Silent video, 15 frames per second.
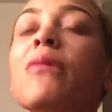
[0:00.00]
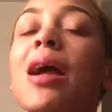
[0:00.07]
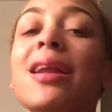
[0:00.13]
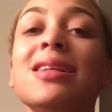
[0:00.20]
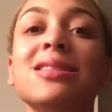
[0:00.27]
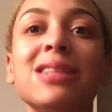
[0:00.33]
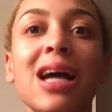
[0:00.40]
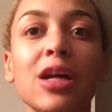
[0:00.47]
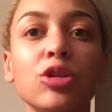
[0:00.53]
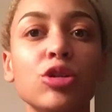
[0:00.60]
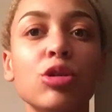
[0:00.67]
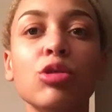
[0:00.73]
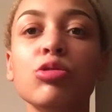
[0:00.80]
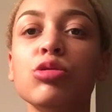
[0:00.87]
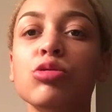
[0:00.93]
And it's not
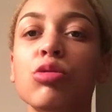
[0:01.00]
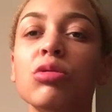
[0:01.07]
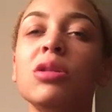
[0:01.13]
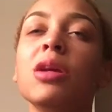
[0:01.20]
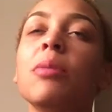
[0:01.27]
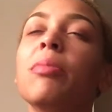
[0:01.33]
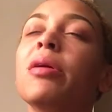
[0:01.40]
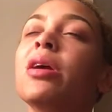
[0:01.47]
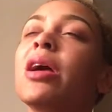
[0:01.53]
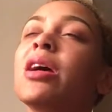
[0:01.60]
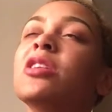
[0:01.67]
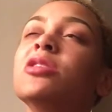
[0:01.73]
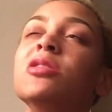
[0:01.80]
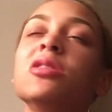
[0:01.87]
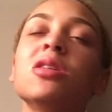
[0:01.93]
too salty, but it
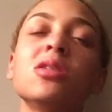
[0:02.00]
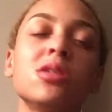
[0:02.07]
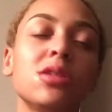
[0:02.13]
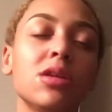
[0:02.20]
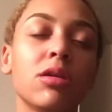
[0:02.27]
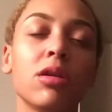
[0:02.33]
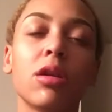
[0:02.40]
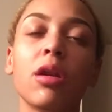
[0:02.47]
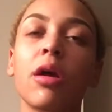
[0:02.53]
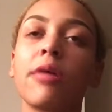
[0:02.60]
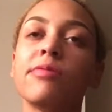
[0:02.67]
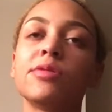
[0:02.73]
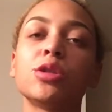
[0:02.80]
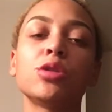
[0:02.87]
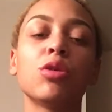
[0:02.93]
has just
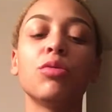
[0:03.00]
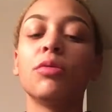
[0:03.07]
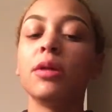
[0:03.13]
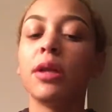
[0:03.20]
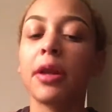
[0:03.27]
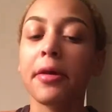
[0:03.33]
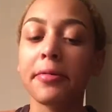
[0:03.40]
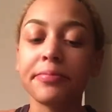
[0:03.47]
enough salt in it.